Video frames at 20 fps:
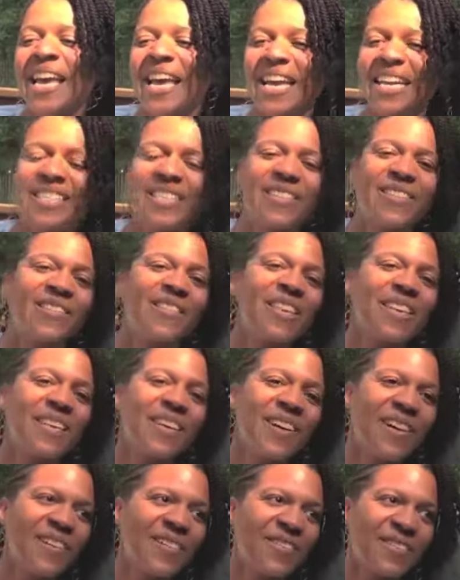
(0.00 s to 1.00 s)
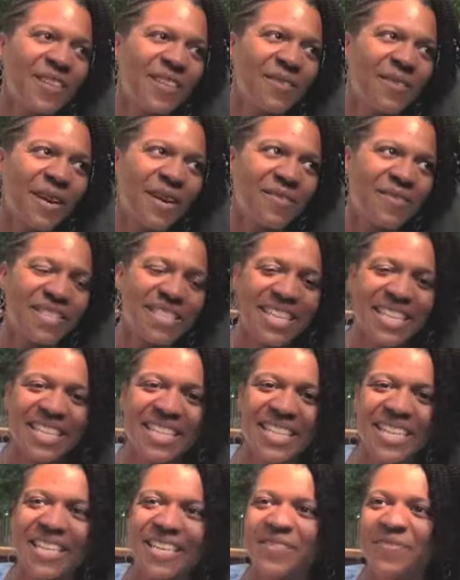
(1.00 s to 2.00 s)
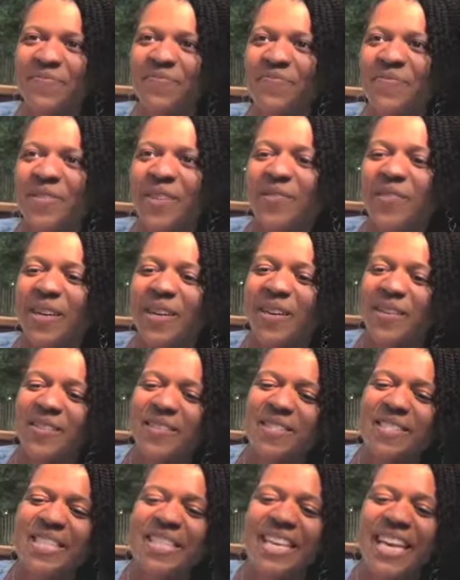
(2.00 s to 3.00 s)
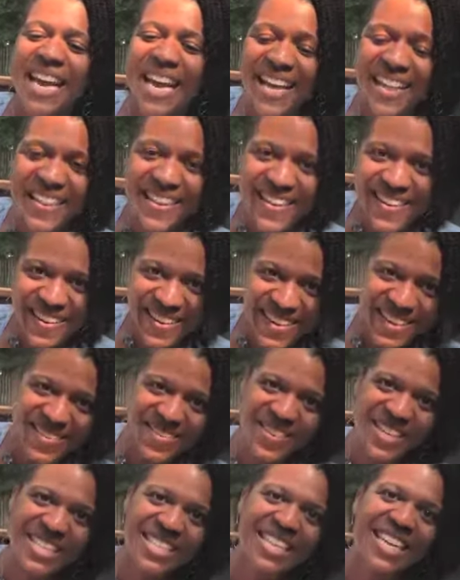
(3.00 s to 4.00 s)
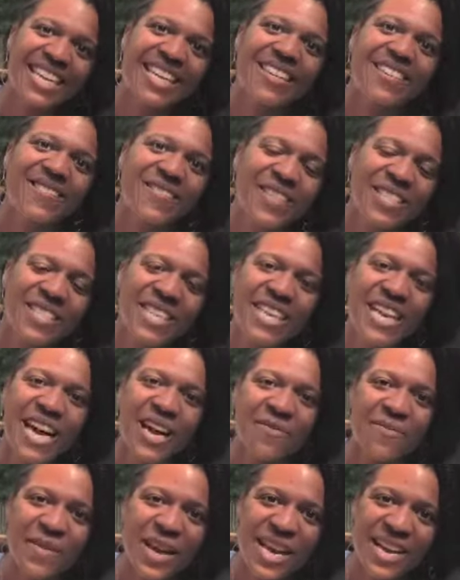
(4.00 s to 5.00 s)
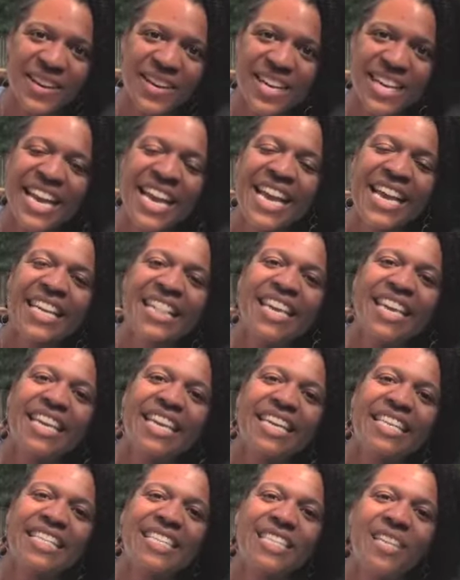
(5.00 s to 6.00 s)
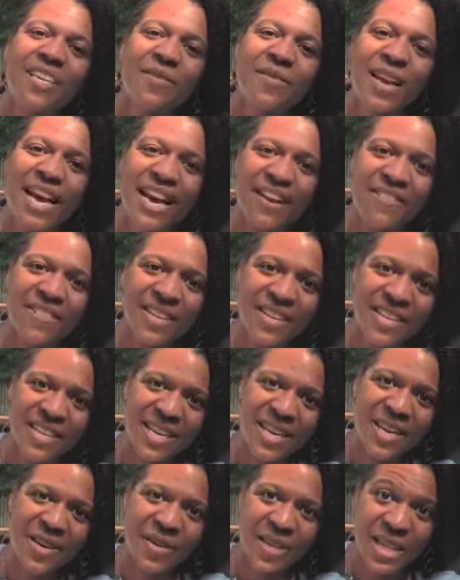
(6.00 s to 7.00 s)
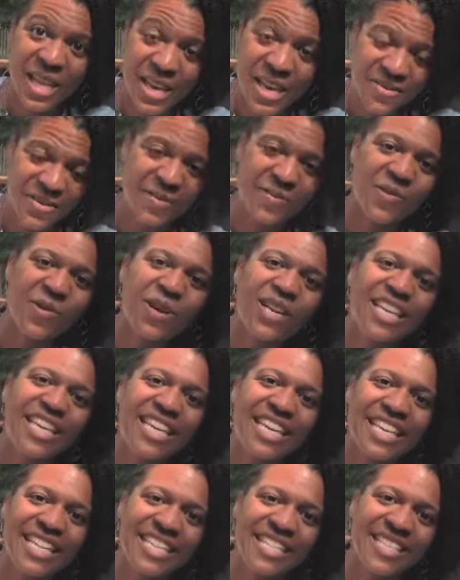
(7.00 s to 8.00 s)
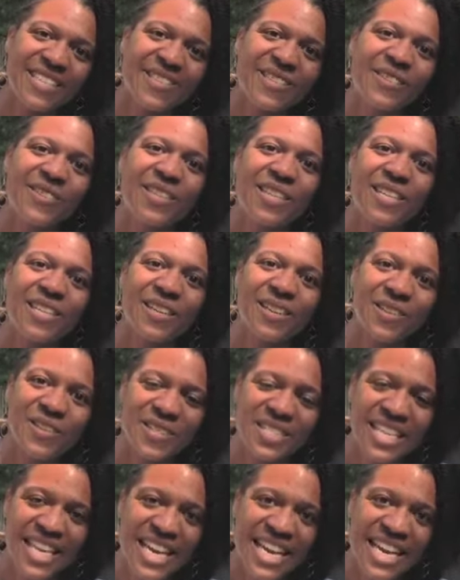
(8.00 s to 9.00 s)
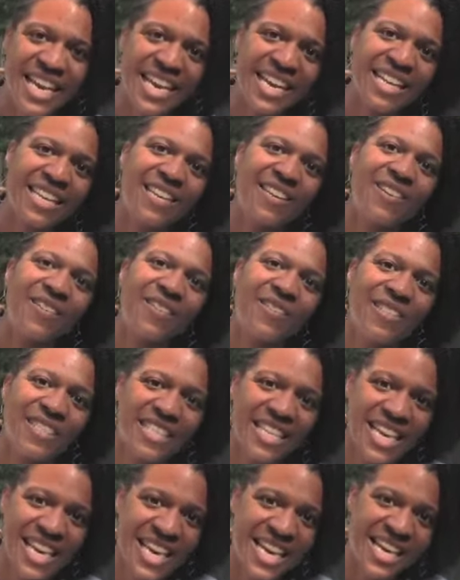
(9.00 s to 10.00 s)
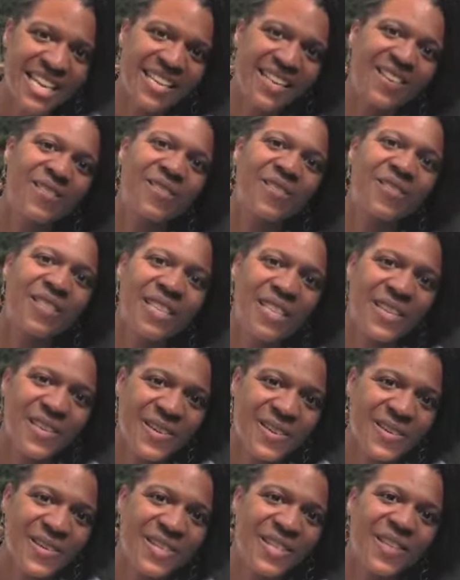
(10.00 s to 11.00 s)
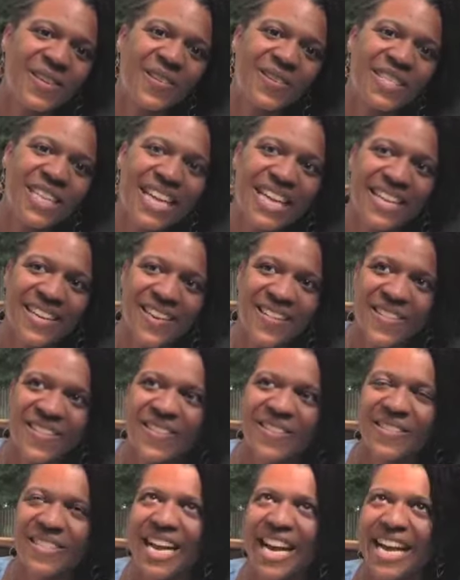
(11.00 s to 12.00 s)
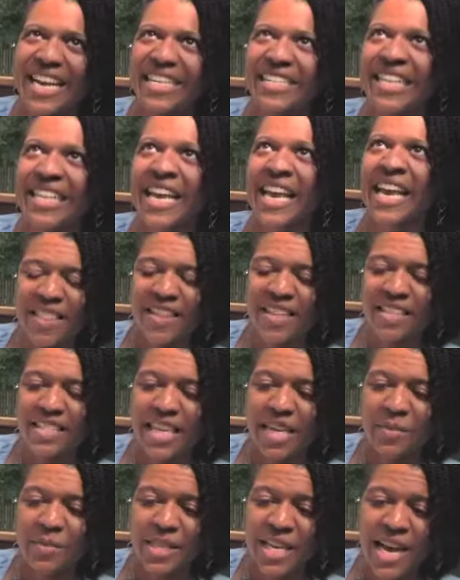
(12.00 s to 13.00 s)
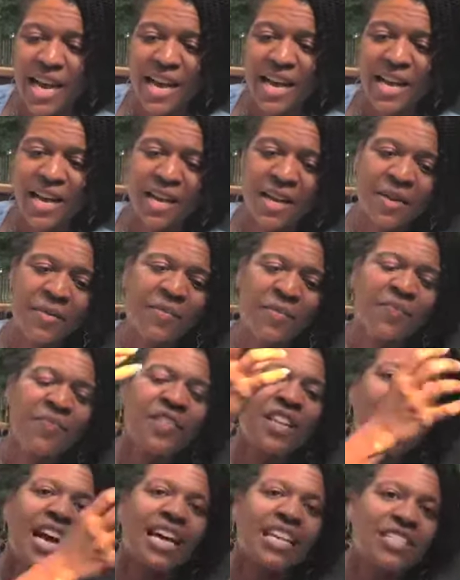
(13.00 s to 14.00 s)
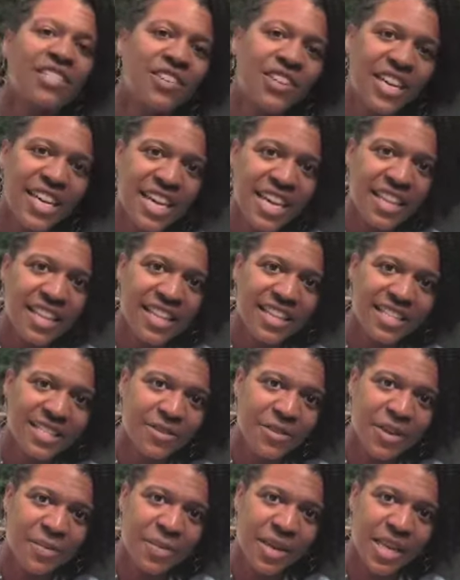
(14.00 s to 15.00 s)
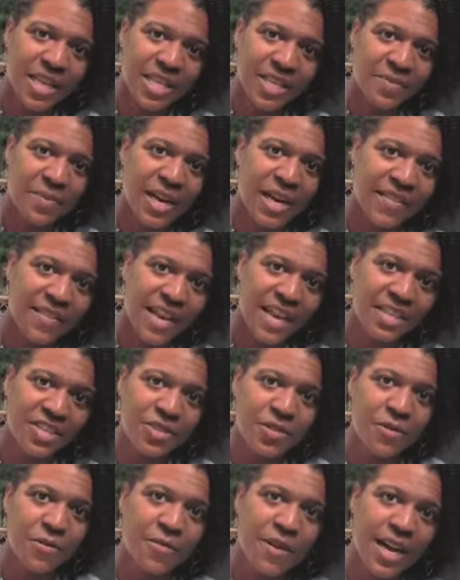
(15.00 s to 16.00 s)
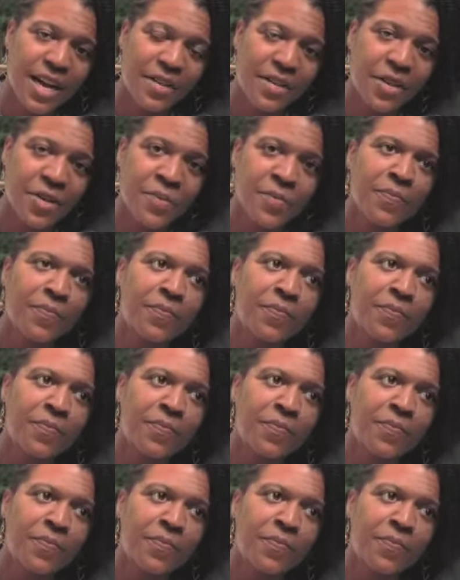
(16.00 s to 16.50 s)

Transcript: And so you think, oh, they're probably done then. Well, together, once they once they got married, they ended up having um, 11 more kids, including Uncle Ted and Uncle Zed and Uncle Neil and those and all of those guys. At the same time, Oscar Ellis, Grandma's biological father,